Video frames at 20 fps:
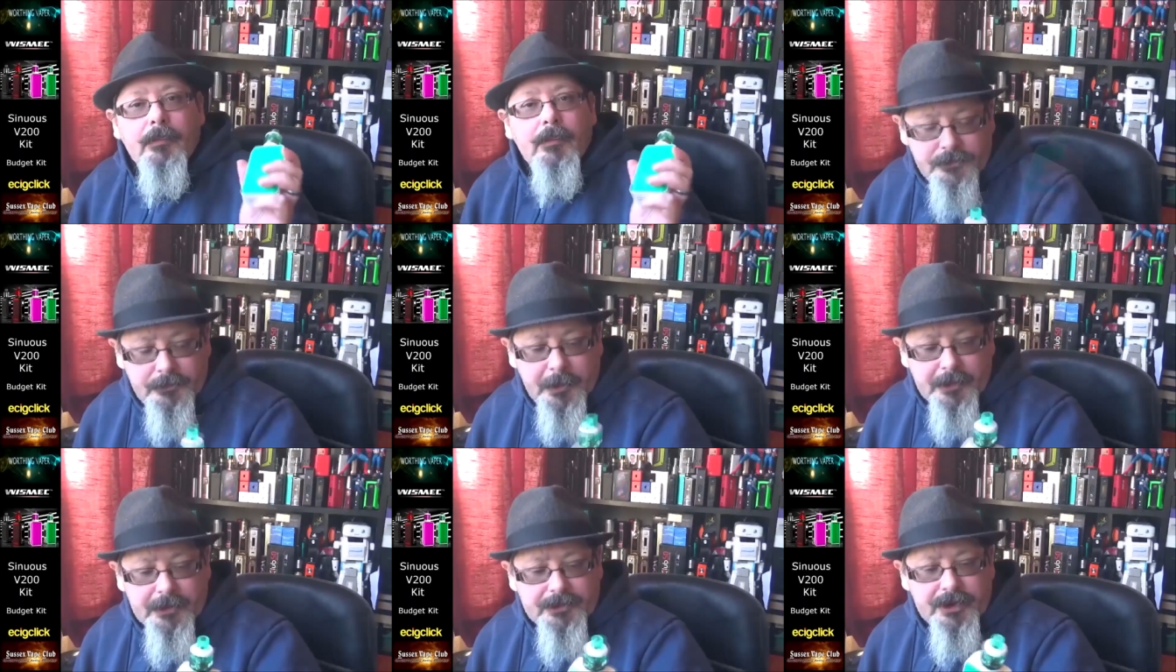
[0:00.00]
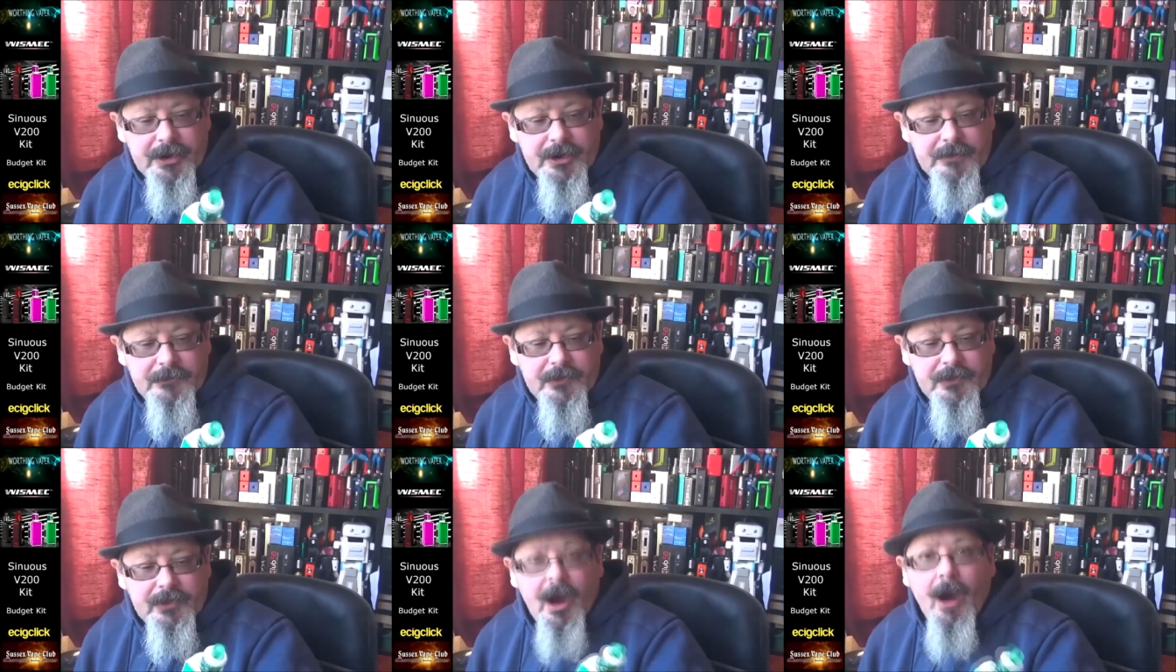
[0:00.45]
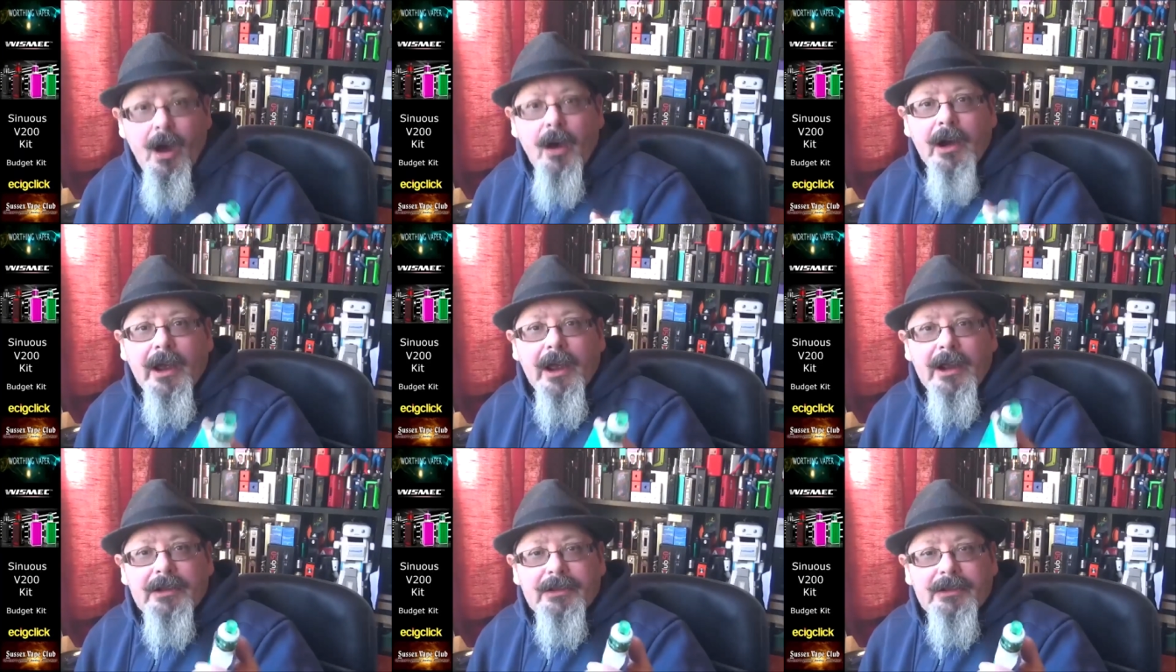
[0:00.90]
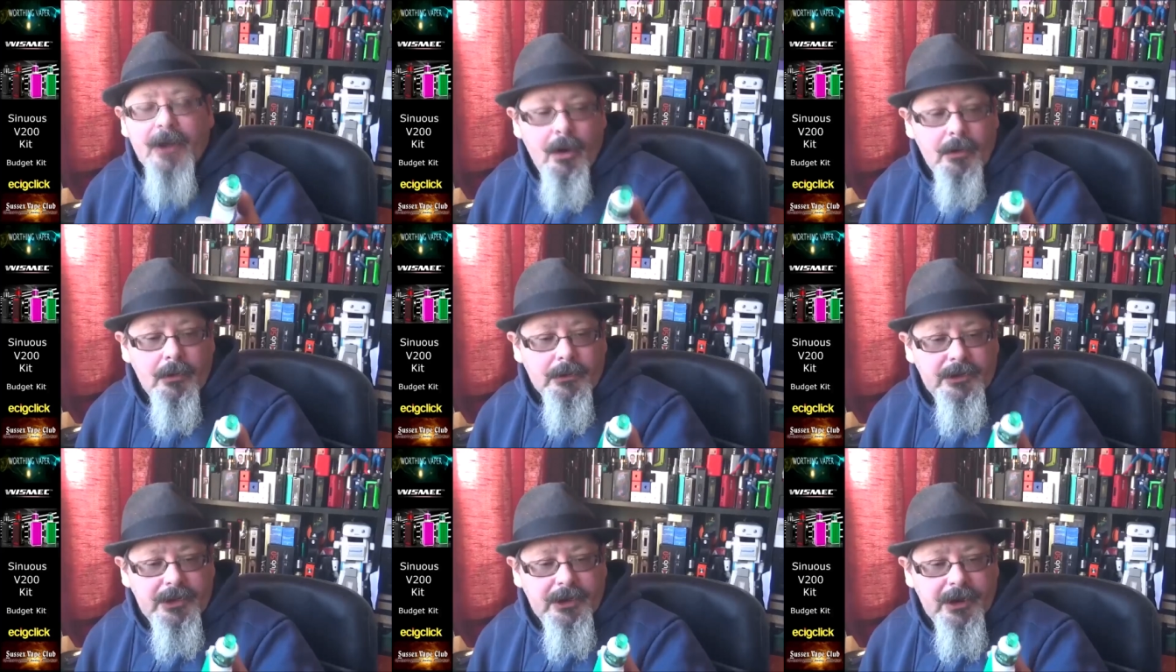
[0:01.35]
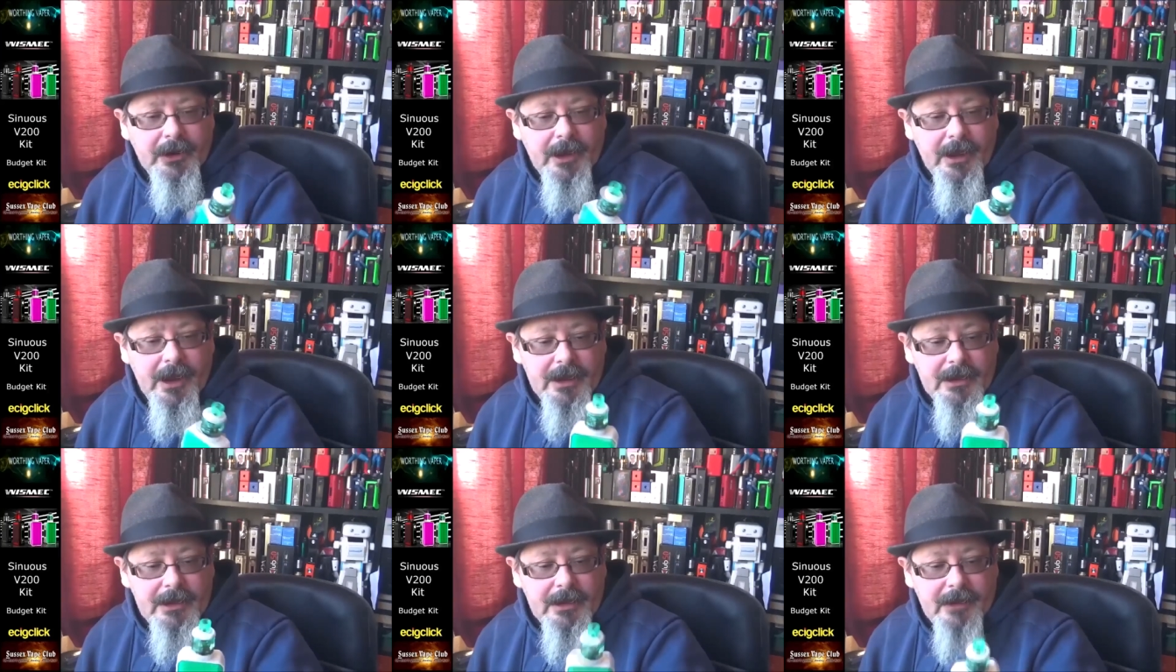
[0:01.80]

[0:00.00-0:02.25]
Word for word: especially if you can't get a darn thing out.